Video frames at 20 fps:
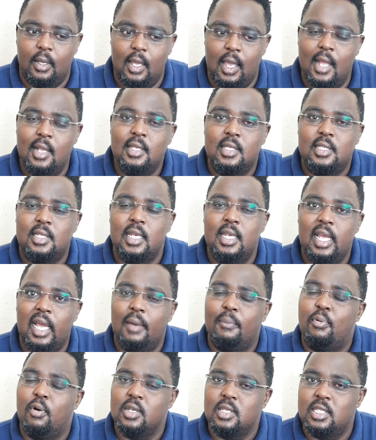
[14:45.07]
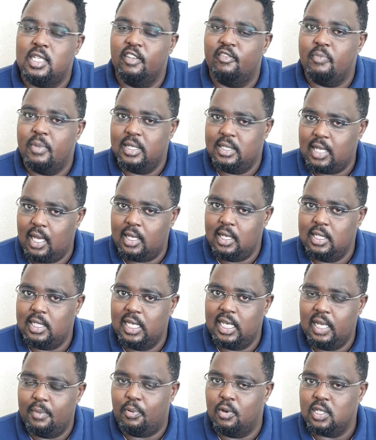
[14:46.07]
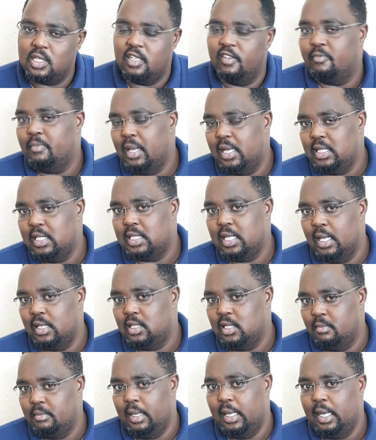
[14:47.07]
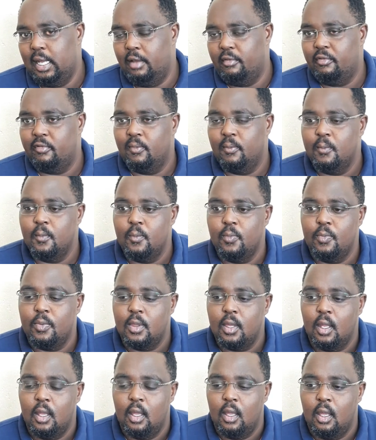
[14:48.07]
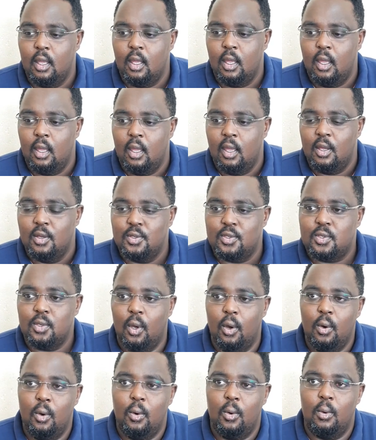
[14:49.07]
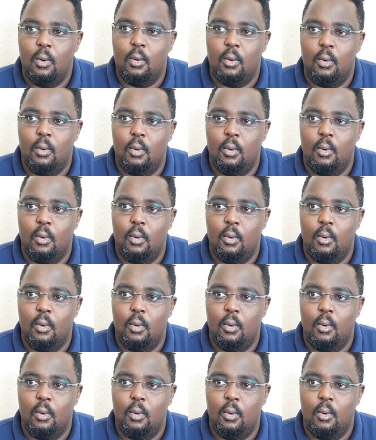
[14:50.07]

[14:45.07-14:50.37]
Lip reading: instilling a positive mentality and a positive mindset in my life. So